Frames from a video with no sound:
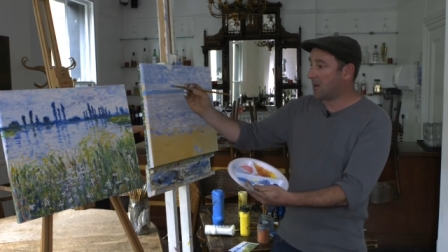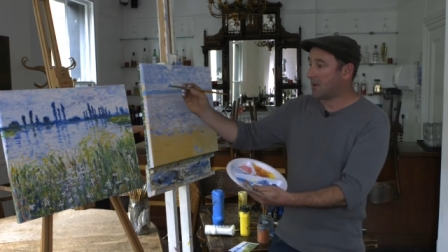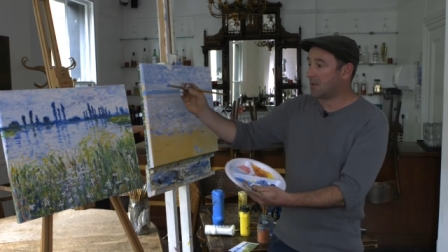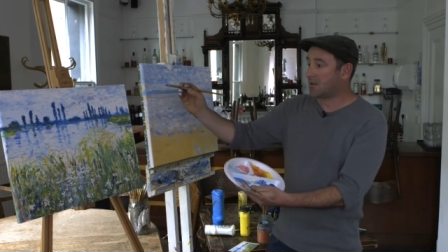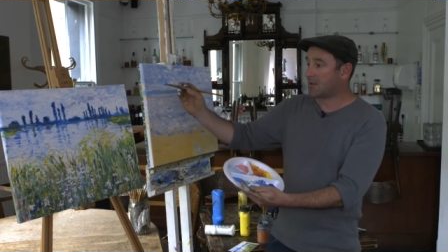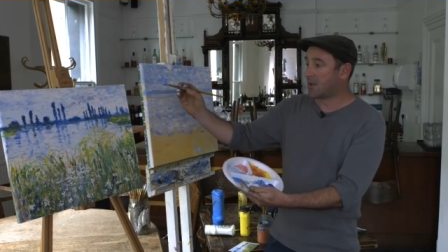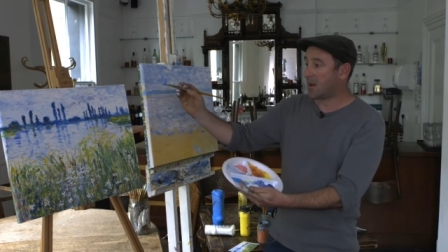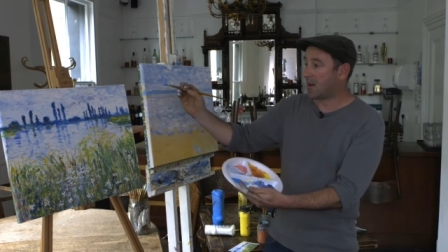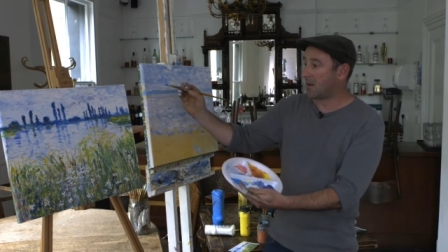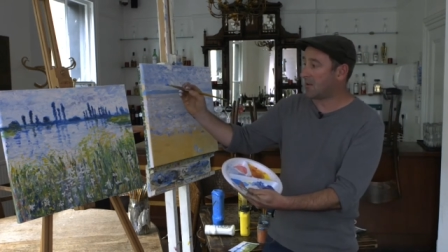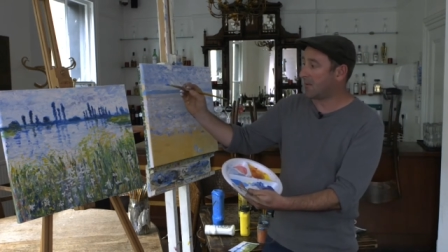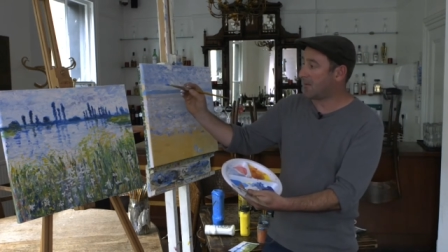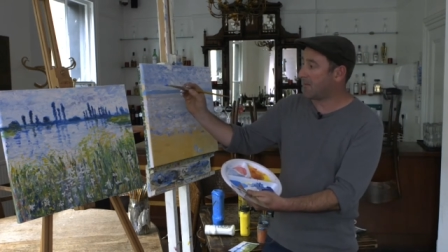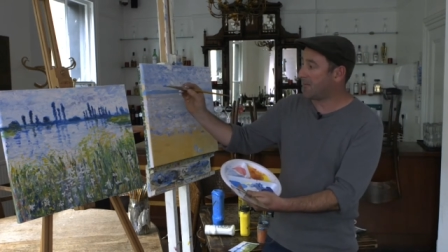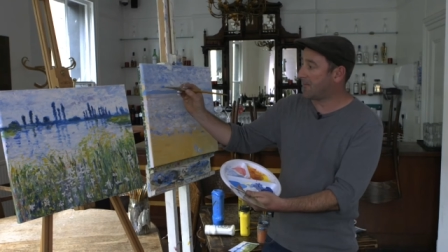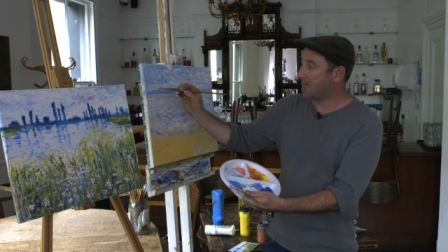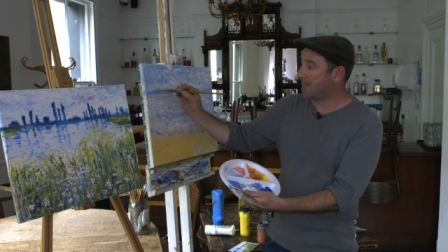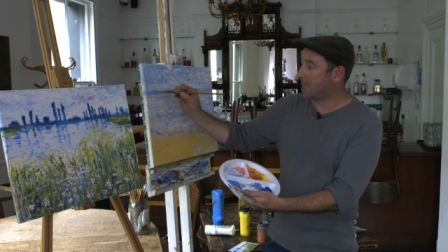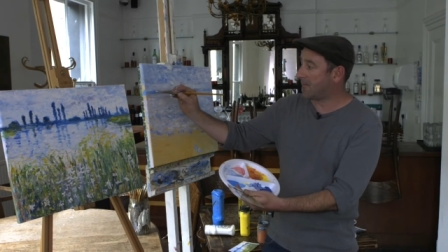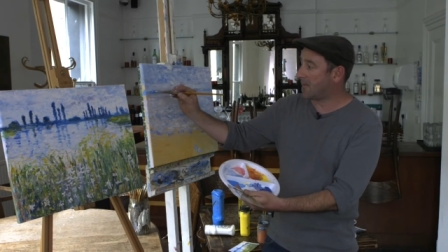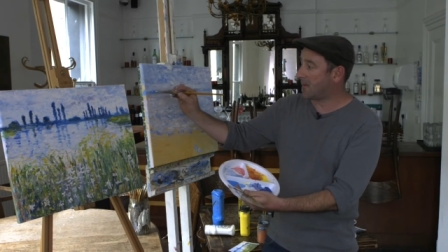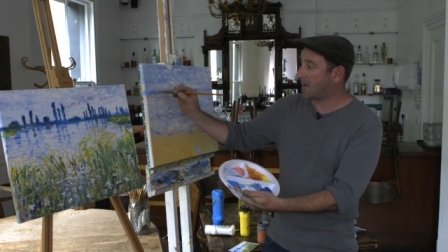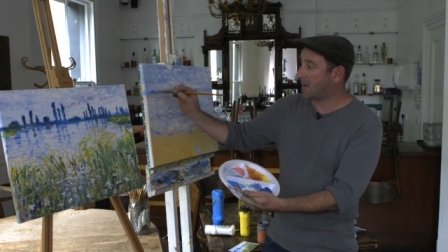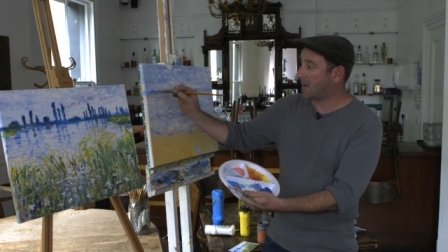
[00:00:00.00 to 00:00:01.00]
So
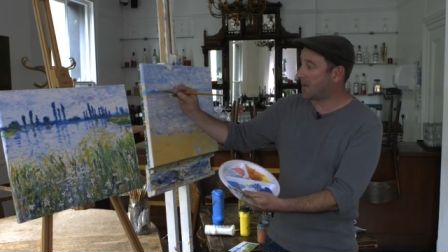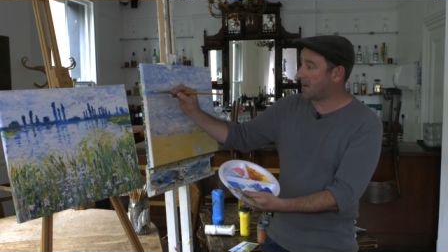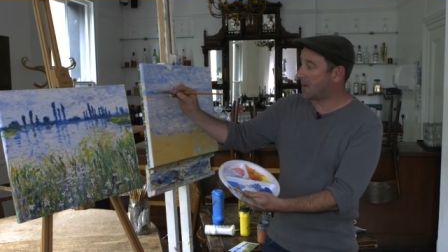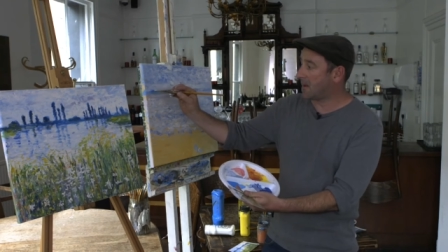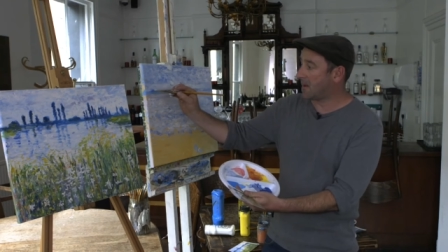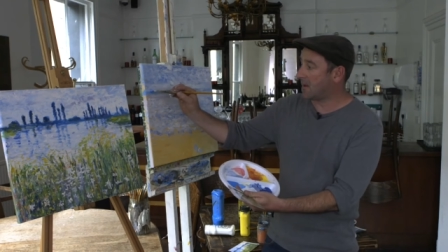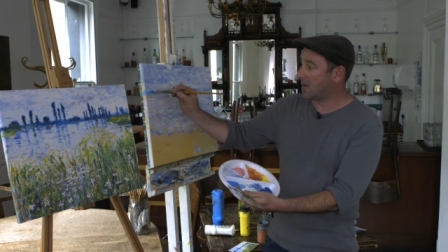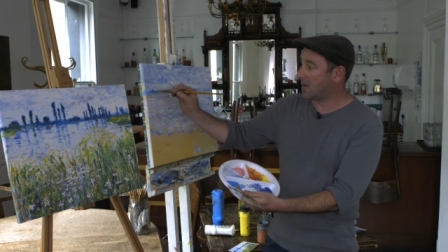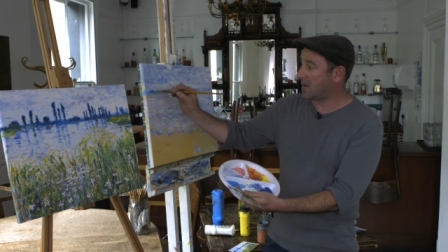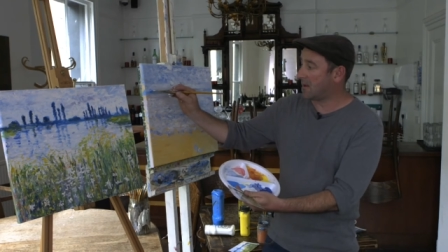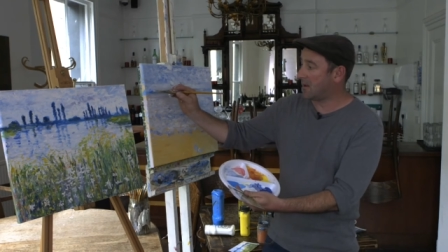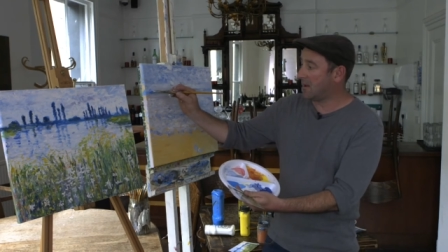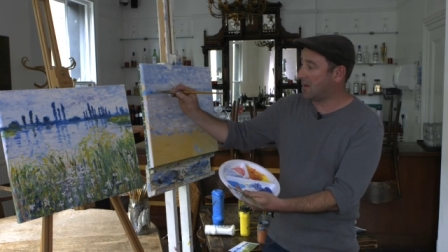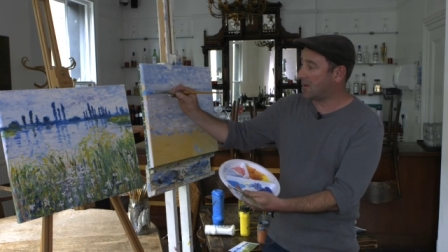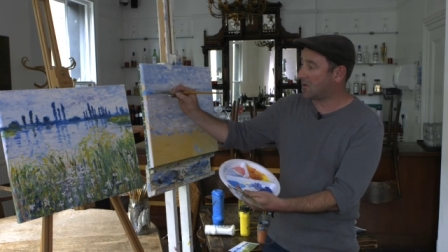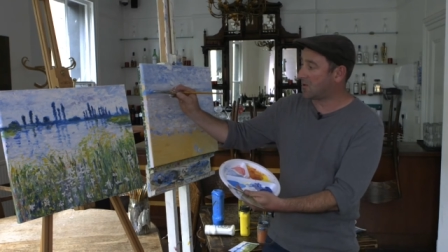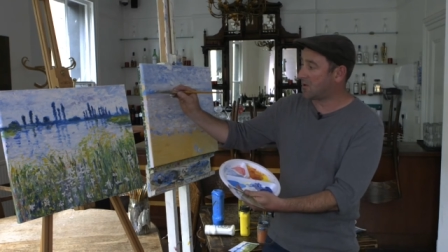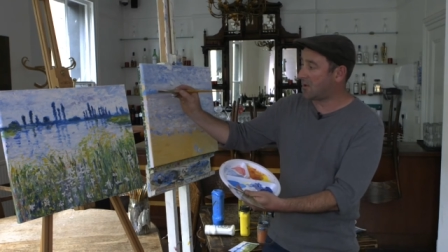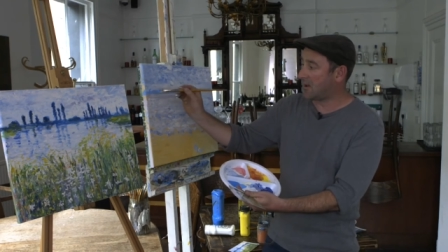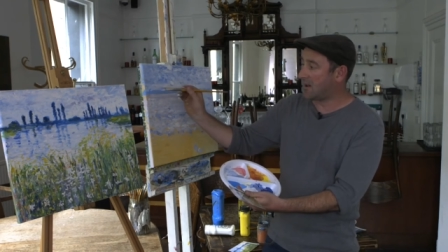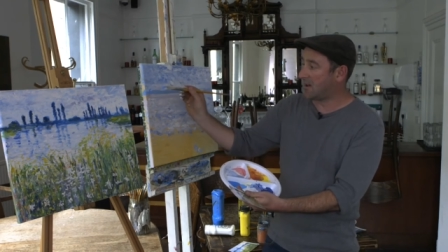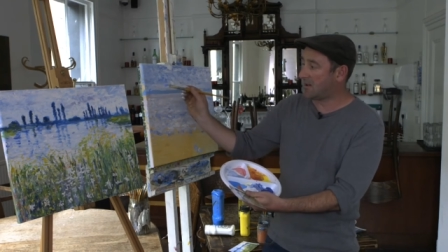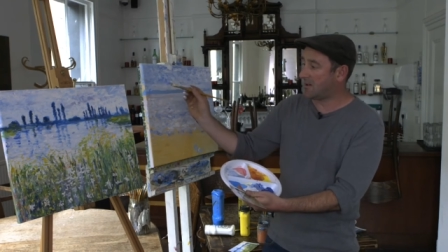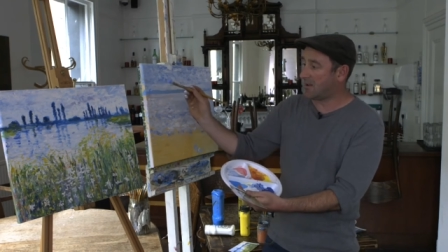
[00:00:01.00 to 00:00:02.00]

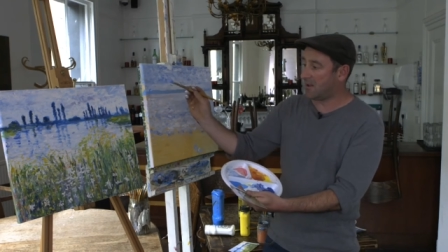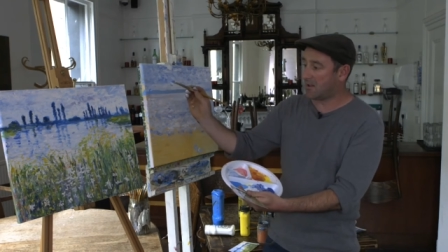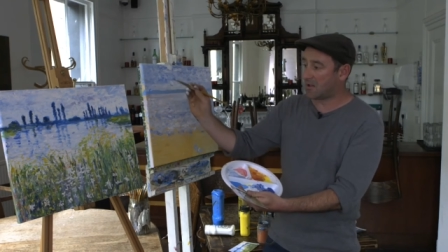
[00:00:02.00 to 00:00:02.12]
literally in